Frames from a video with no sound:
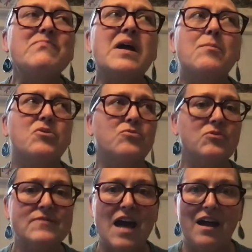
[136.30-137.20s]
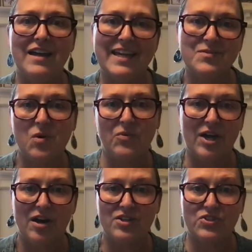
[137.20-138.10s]
Perusall is what we
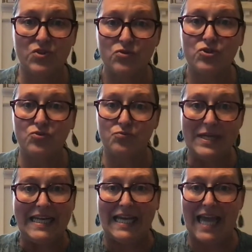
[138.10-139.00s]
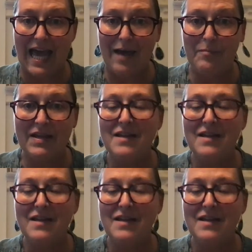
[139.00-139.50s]
call a social reading app.